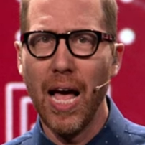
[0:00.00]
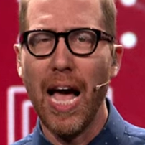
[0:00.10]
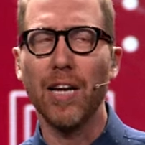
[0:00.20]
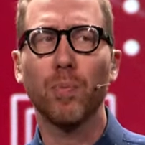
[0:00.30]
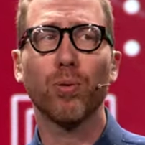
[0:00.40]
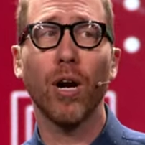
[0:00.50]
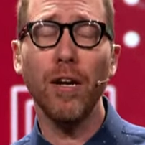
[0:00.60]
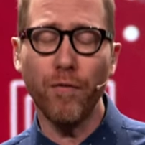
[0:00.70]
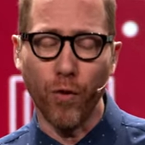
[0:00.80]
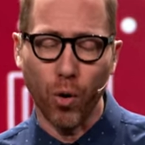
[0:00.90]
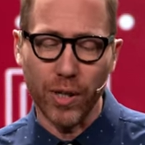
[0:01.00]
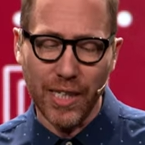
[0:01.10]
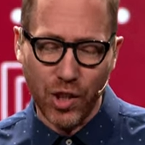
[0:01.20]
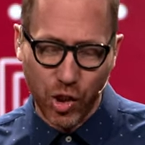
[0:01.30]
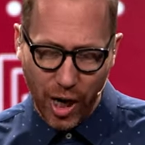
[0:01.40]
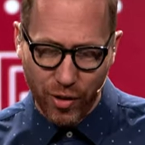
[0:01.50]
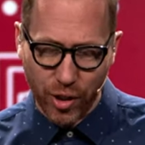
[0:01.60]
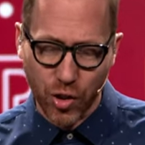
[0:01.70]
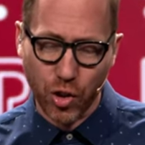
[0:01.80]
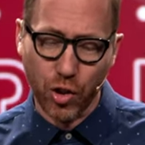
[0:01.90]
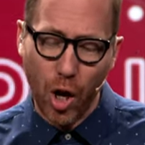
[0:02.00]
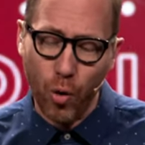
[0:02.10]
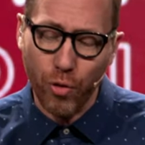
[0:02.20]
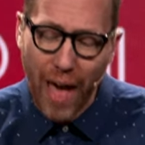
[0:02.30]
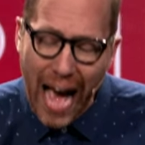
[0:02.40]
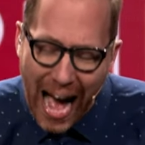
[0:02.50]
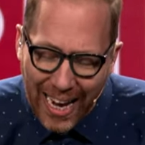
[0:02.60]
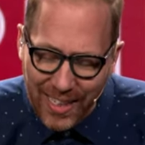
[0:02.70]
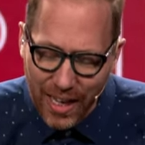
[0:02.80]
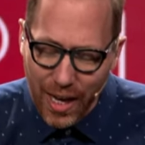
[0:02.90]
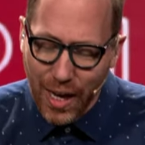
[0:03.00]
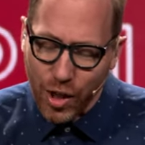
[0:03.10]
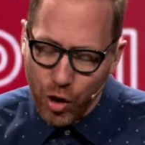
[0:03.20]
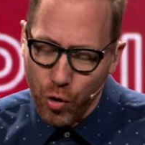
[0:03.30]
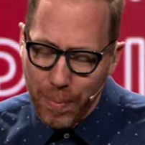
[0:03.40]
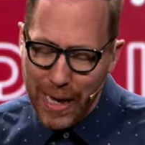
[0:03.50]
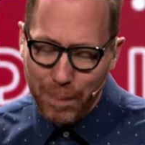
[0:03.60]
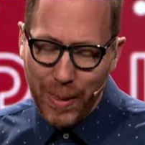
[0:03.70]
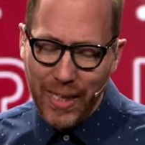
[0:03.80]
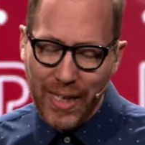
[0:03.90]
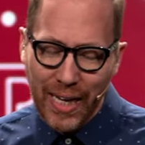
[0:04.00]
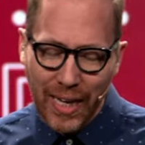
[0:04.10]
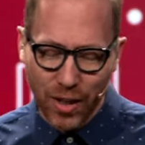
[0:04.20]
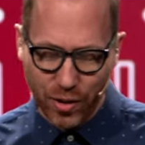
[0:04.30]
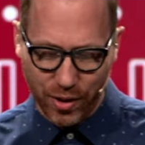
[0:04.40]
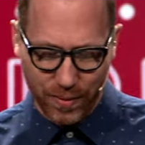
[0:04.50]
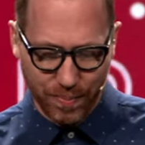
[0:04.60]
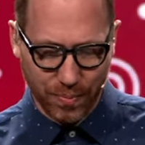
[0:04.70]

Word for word: and pray for each other so that you may be healed.